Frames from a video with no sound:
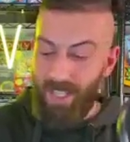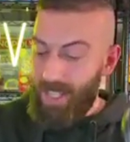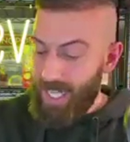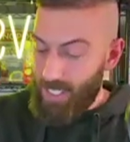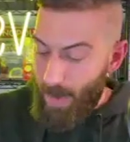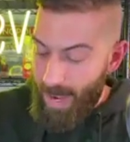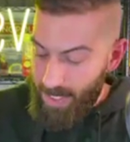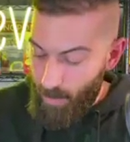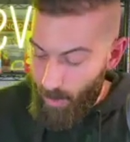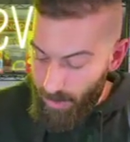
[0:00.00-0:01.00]
It's
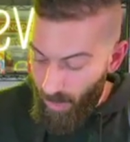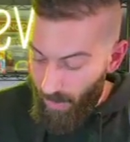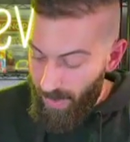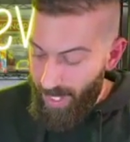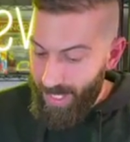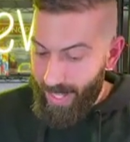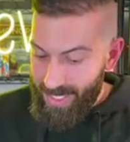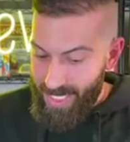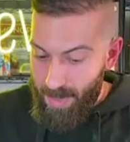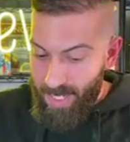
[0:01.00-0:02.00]
possible. So let's
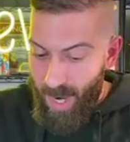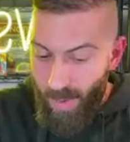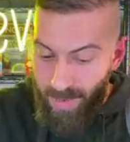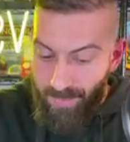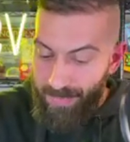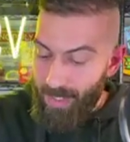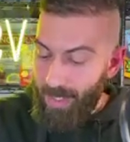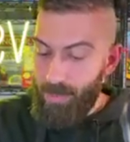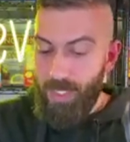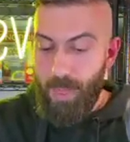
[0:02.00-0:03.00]
keep it going.
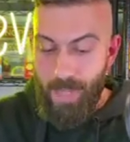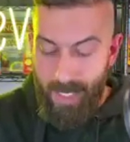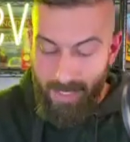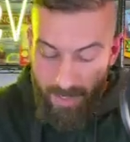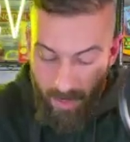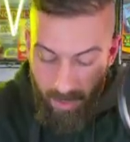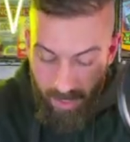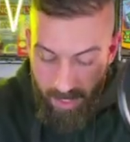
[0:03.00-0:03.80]
Coming up next on